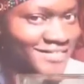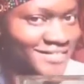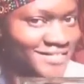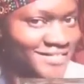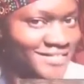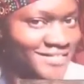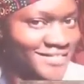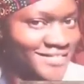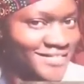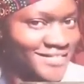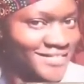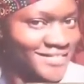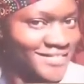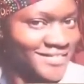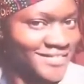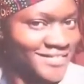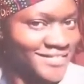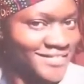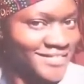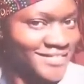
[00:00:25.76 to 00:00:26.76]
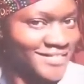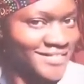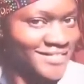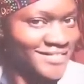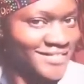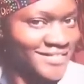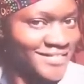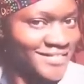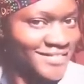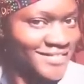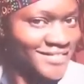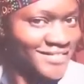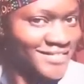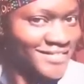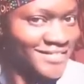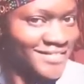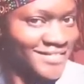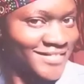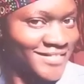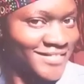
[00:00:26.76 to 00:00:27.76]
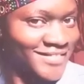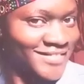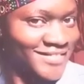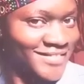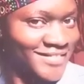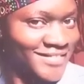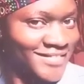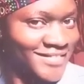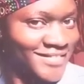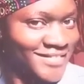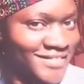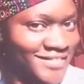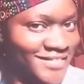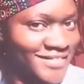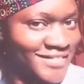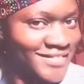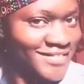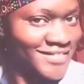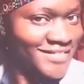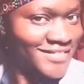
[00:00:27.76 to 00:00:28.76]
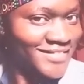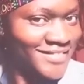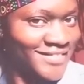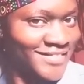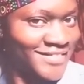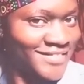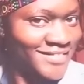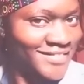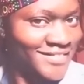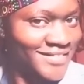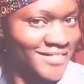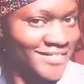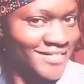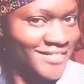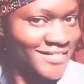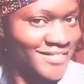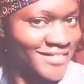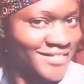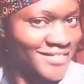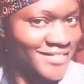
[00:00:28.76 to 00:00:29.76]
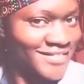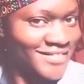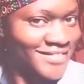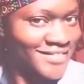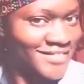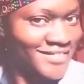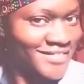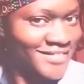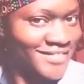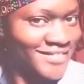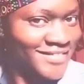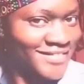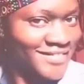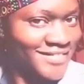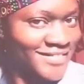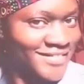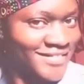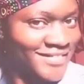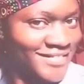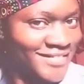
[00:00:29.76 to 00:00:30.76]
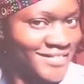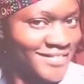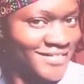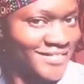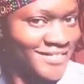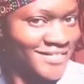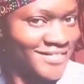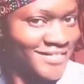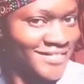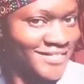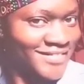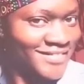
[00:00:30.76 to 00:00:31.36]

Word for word: I could not believe my eyes, losing all my family at once.